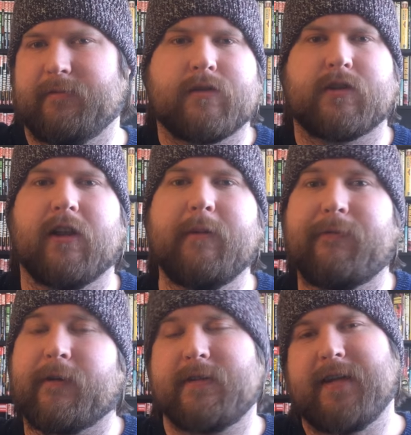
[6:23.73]
So let me
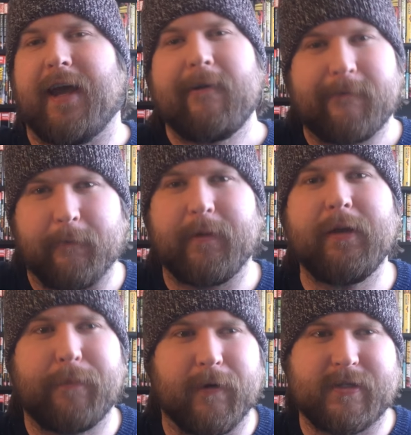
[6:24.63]
first say, for
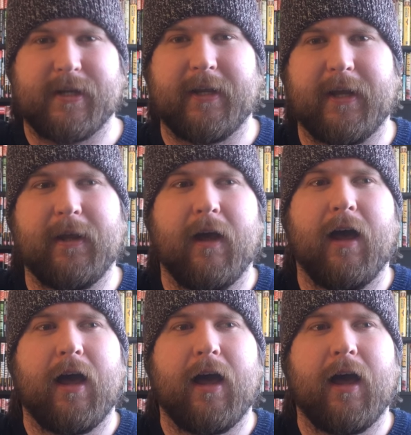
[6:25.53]
me personally,